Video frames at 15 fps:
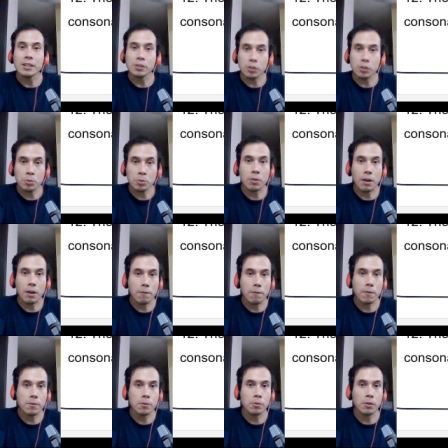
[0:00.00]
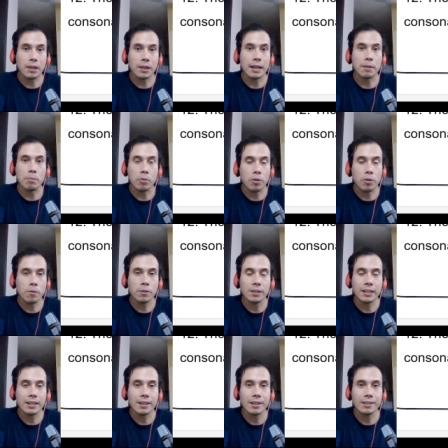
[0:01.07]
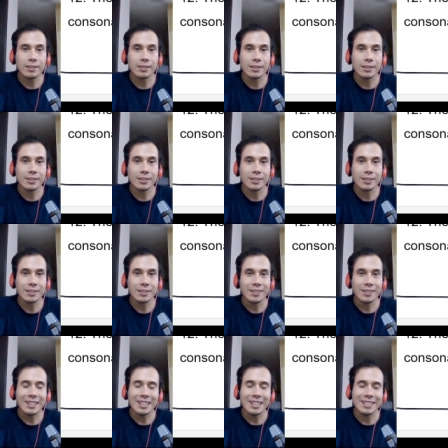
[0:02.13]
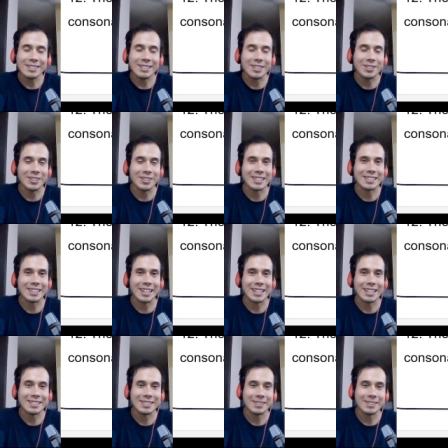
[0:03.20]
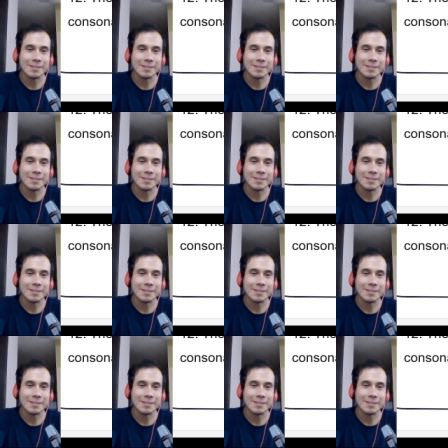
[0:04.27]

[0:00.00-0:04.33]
Subscribe if you would like more phonetic content, and see you next class.